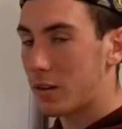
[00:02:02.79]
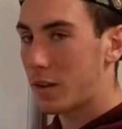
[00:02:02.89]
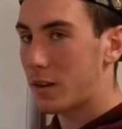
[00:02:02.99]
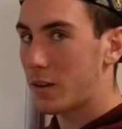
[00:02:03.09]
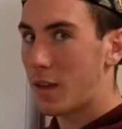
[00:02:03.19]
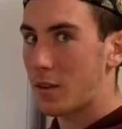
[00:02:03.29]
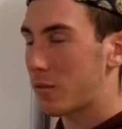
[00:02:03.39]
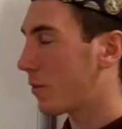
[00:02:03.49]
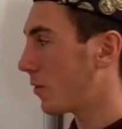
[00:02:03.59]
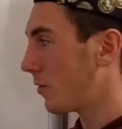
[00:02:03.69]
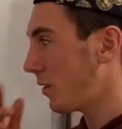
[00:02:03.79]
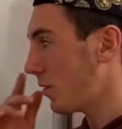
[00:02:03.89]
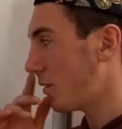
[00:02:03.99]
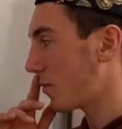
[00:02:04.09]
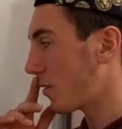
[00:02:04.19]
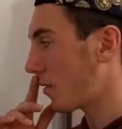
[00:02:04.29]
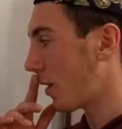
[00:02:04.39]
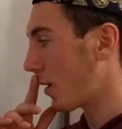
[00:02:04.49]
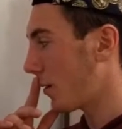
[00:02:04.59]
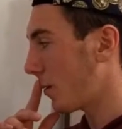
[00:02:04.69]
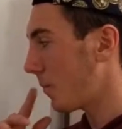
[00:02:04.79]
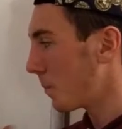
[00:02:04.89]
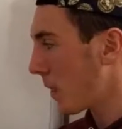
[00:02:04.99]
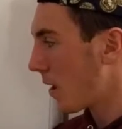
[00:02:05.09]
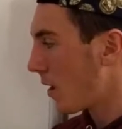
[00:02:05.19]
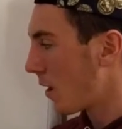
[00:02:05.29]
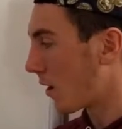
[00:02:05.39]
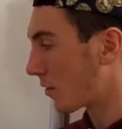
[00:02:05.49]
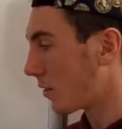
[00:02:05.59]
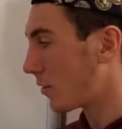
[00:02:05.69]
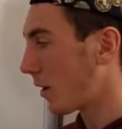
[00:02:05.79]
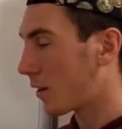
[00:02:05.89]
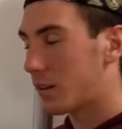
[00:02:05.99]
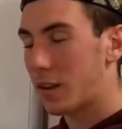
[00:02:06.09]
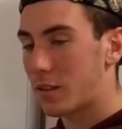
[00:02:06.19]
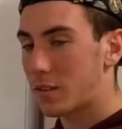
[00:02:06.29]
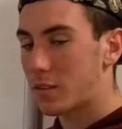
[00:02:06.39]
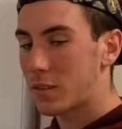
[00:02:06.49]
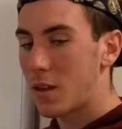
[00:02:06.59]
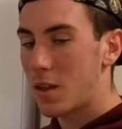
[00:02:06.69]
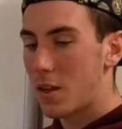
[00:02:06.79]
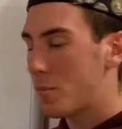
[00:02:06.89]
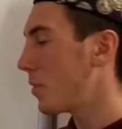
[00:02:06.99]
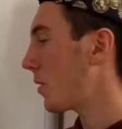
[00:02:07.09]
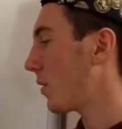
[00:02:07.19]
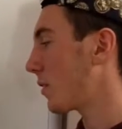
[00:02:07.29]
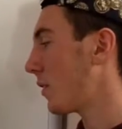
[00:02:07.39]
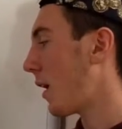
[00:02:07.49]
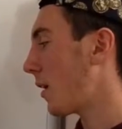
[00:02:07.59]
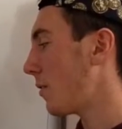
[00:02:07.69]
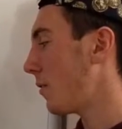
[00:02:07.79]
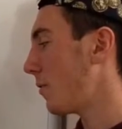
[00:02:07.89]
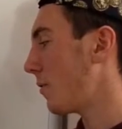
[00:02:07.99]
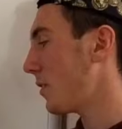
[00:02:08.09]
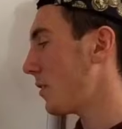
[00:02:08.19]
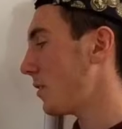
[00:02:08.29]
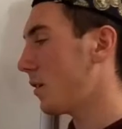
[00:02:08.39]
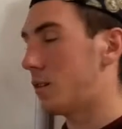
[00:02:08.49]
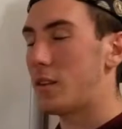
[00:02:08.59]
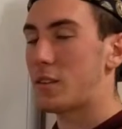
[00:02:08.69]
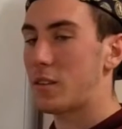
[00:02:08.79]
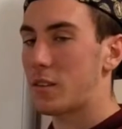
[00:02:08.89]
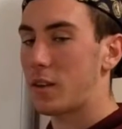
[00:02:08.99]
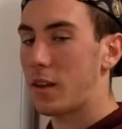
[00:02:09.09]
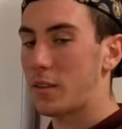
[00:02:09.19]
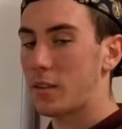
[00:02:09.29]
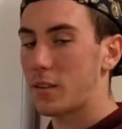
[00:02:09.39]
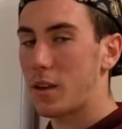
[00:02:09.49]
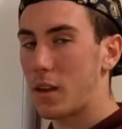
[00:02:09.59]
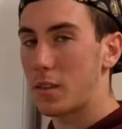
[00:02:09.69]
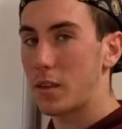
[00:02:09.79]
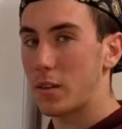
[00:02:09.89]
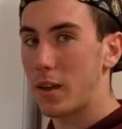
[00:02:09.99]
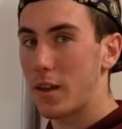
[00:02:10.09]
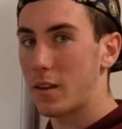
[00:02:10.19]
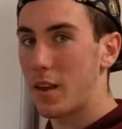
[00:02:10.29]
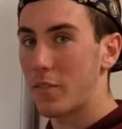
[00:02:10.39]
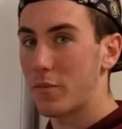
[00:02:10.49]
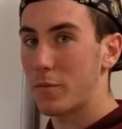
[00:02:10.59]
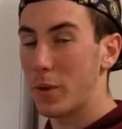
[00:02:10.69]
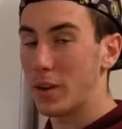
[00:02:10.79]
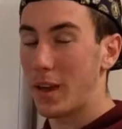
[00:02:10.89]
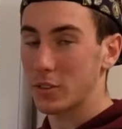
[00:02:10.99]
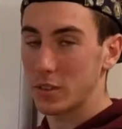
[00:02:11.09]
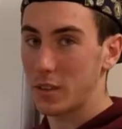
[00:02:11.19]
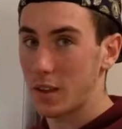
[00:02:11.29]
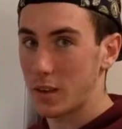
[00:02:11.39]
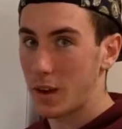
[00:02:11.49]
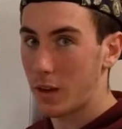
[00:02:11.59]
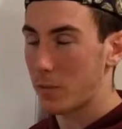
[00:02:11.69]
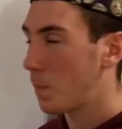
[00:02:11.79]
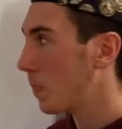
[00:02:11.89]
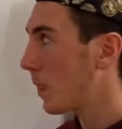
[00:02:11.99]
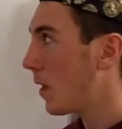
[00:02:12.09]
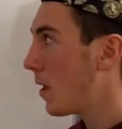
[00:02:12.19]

I'll get into that in further detail in just a second. And also dead links, because a lot of the illicit sites on the internet have been actually taken down.